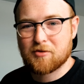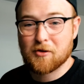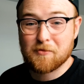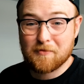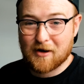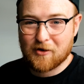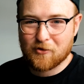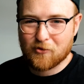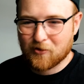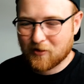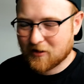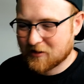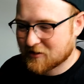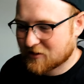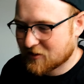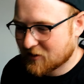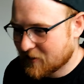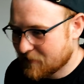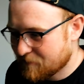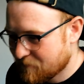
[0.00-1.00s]
put my all
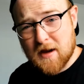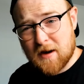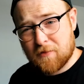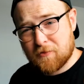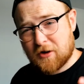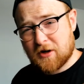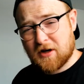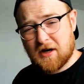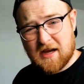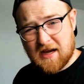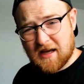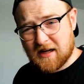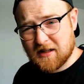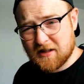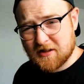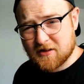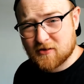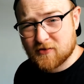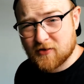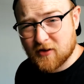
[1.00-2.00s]
into it. And we're gonna edit
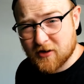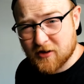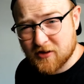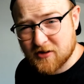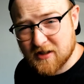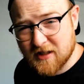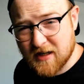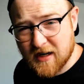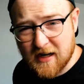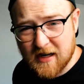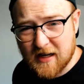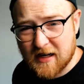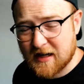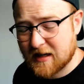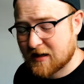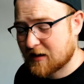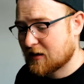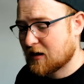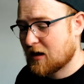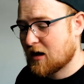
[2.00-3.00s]
this photo today
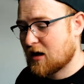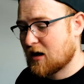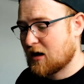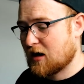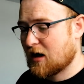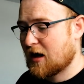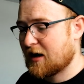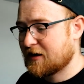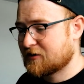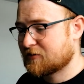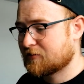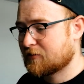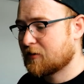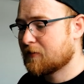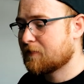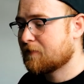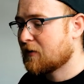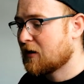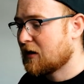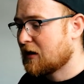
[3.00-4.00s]
in
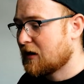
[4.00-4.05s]
Lightroom.